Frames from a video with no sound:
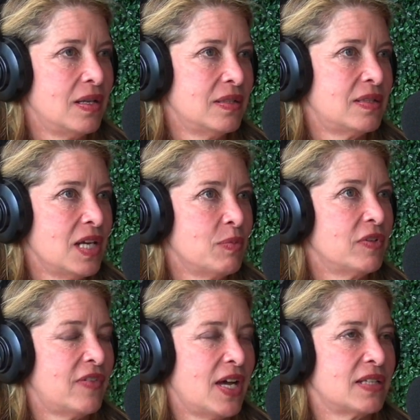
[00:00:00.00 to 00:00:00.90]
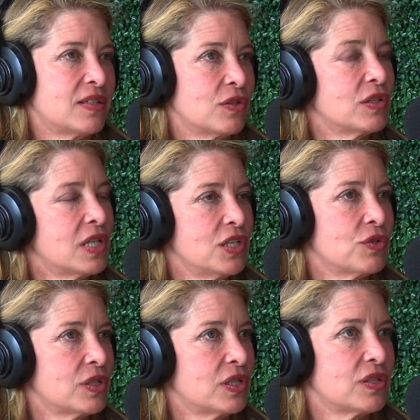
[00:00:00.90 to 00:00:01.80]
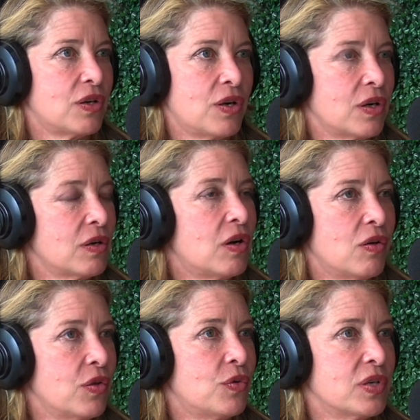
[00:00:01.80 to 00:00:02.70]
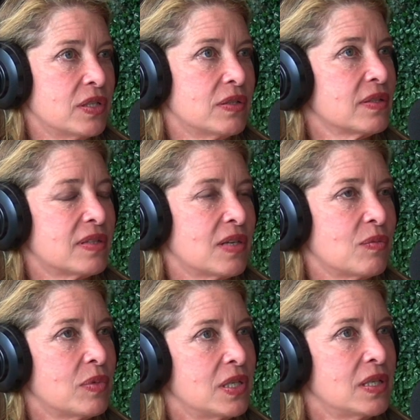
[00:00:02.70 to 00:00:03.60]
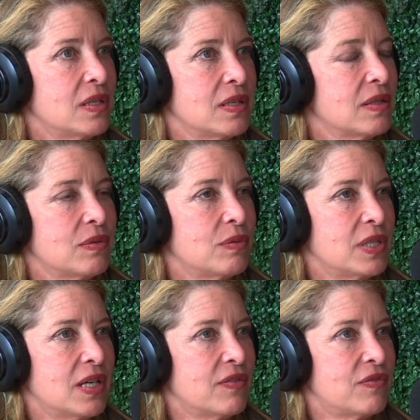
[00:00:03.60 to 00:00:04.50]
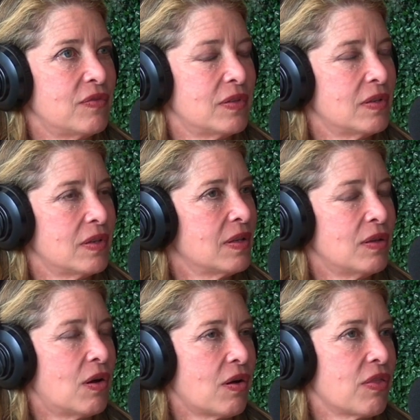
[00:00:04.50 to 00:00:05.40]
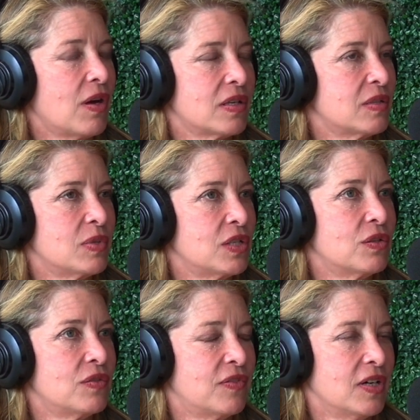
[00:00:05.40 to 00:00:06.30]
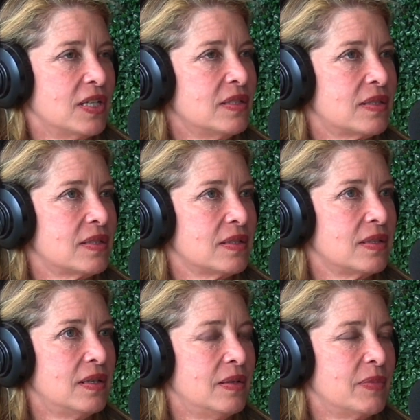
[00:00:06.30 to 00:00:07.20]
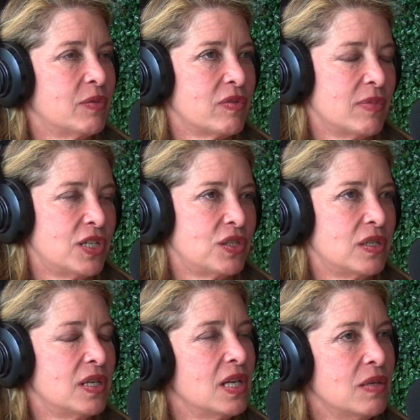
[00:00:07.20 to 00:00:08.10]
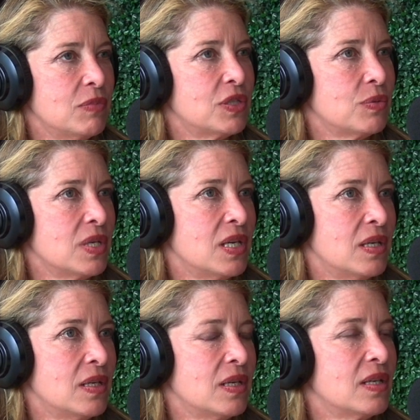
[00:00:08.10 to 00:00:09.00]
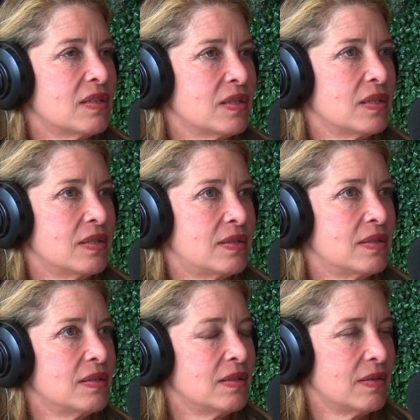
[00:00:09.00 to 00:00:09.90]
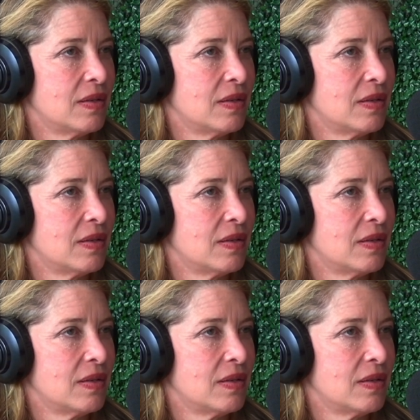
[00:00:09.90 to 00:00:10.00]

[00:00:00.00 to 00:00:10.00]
Unstable fats that are dangerous are all the oils that we have long thought to be good for us, that we've mentioned. And in between is